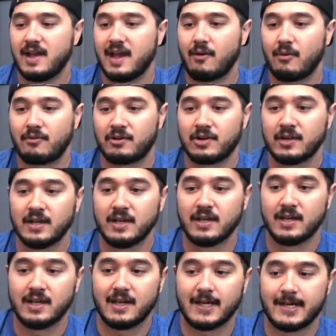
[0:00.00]
However,
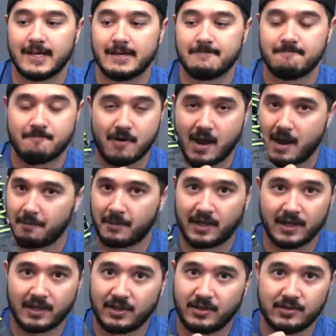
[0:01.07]
I'm
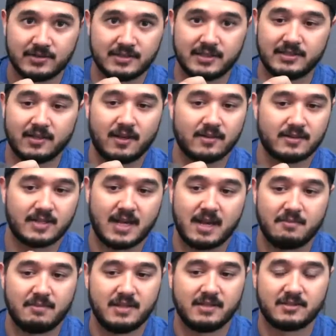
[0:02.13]
going to use these all the
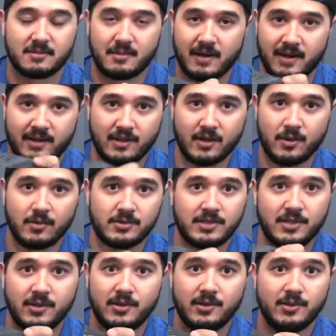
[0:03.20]
time. These are my
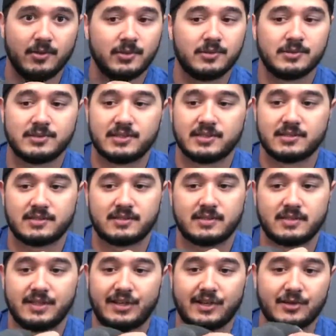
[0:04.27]
go-to,
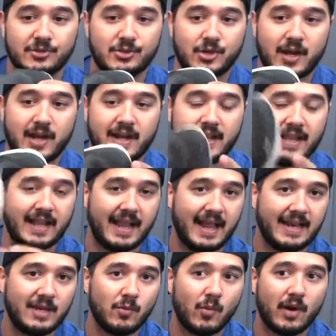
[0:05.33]
just, you know, training
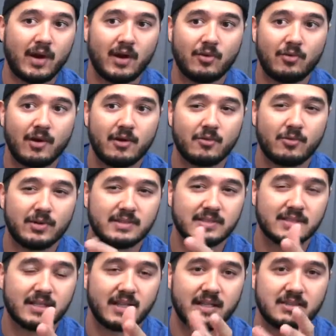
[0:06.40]
anywhere.
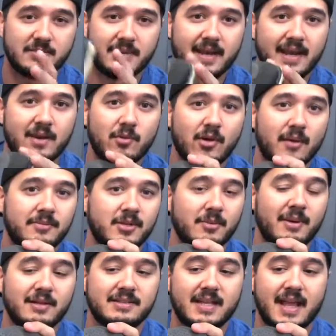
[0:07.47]
Recently, it's been anywhere up to
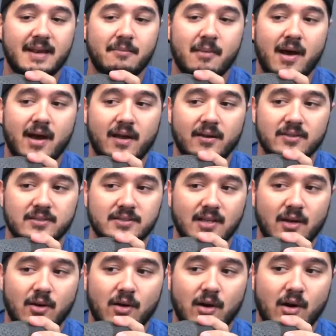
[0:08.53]
about 10 miles.
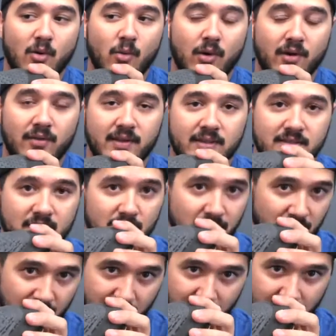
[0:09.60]
I'll wear these
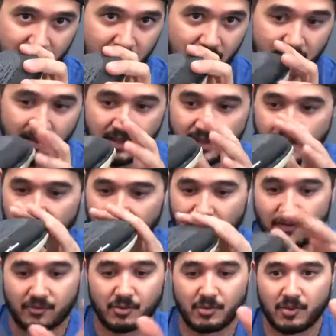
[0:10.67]
completely
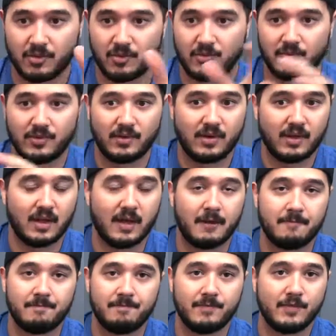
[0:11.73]
comfortable.
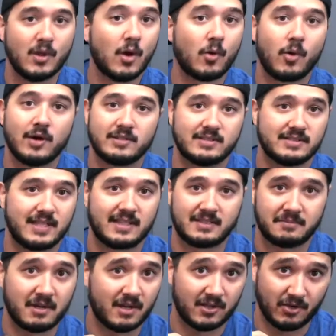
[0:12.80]
No questions asked.
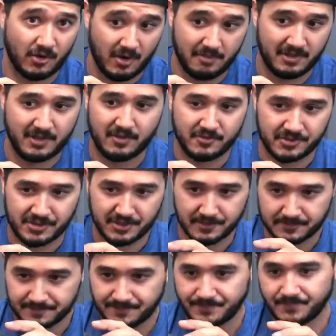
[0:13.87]
I'm not going to grab any other shoe.